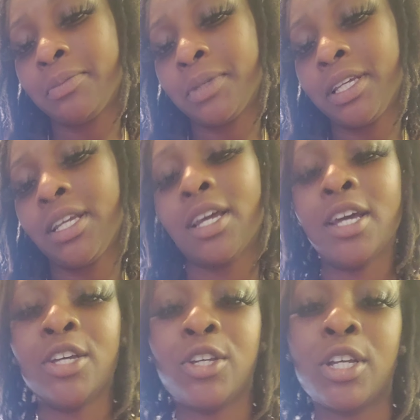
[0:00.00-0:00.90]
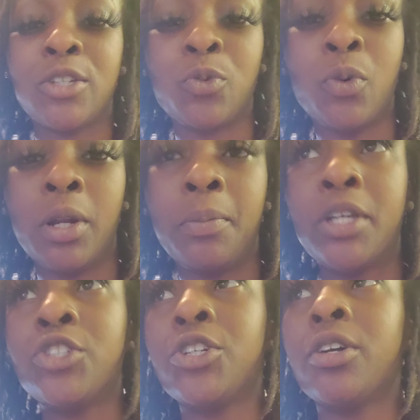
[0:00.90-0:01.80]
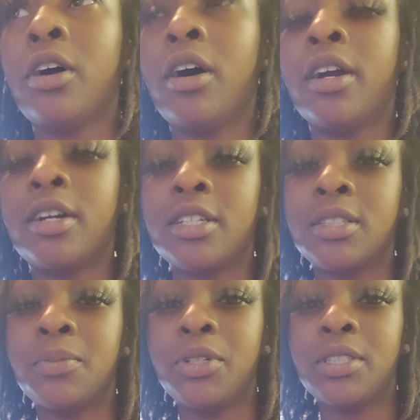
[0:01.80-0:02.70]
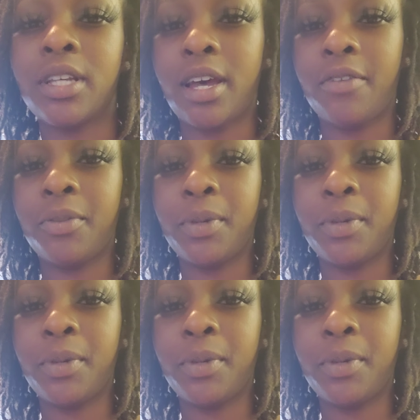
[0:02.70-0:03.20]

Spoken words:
Mink, because we want to make sure our customers have the